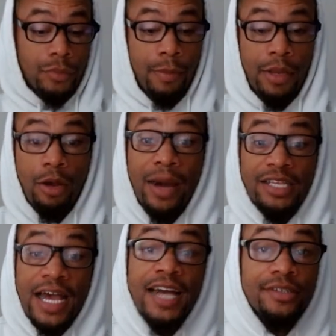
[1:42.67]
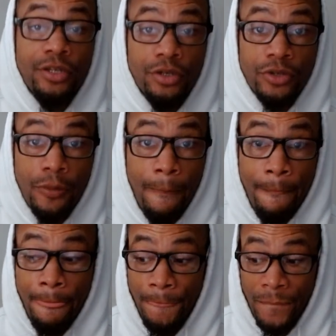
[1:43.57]
I mean, nobody's asking you to.
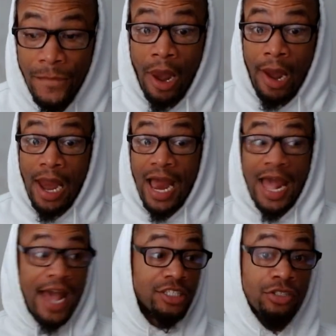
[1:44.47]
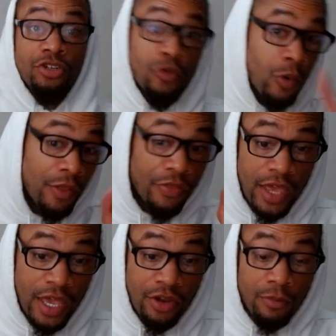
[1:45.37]
I asked you to do one
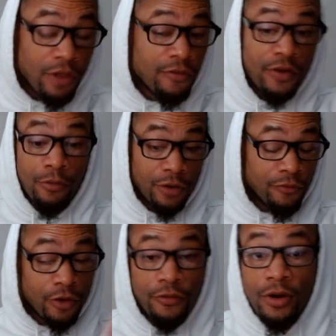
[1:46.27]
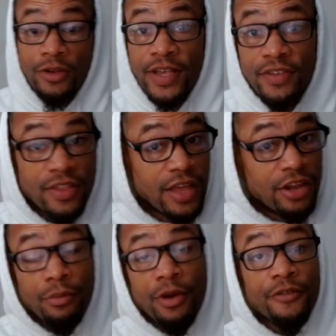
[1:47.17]
thing, and you motherfucker 144 as I said that.
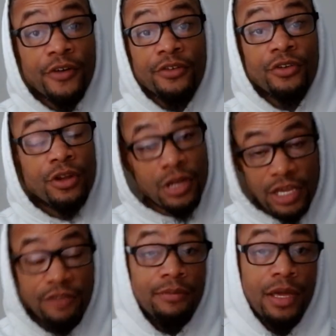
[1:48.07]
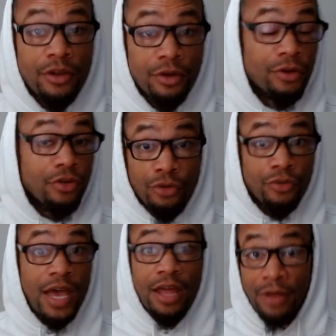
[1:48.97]
And you motherfuckers couldn't leave me uh, do
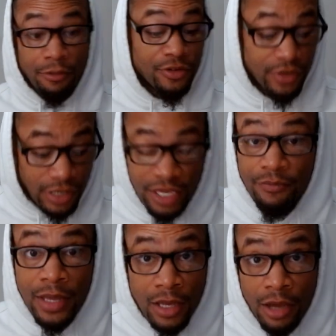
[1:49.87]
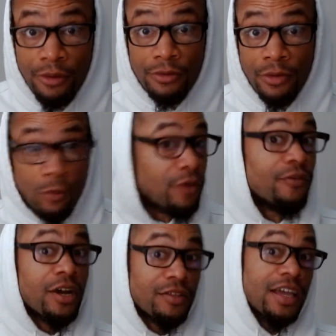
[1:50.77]
that, and that was to leave me alone. The one
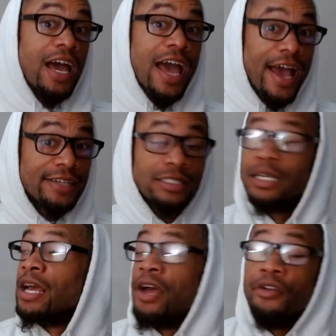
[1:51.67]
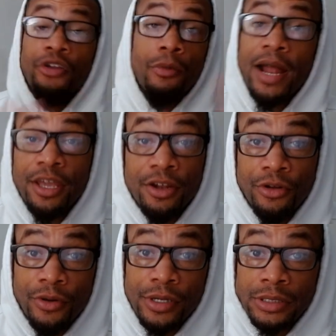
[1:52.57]
fucking thing I asked, nobody could
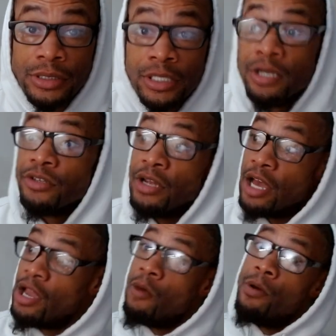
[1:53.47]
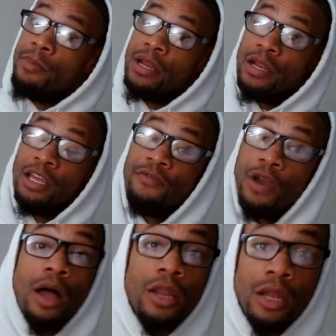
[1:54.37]
do it. So now y'all want me to leave
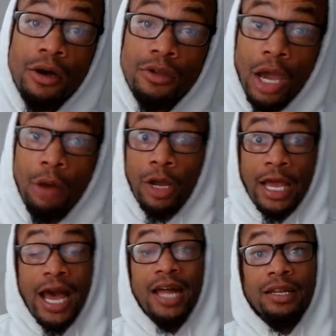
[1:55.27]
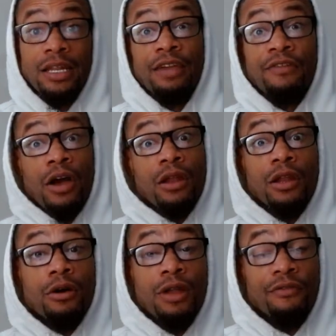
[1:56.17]
y'all alone? Y'all want God to leave y'all
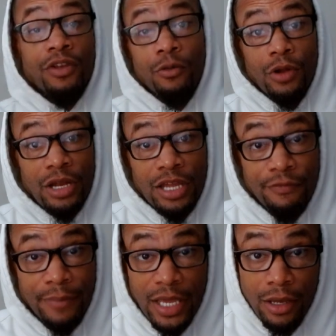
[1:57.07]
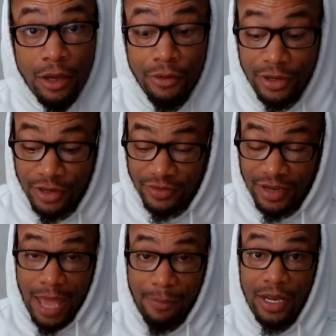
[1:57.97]
alone after you wouldn't leave me alone? It doesn't
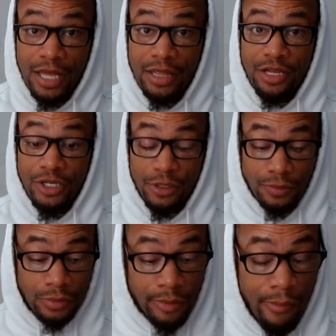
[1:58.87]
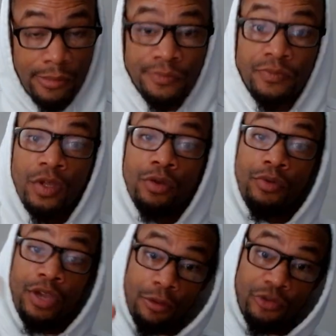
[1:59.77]
happen like that, G. You
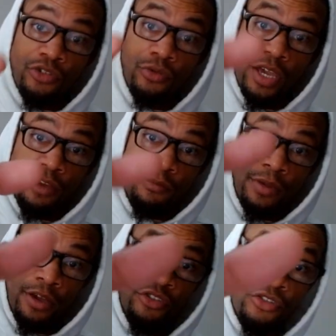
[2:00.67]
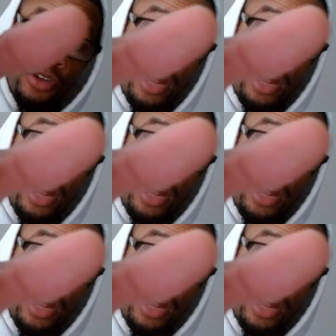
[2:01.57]
get what you give, bitch.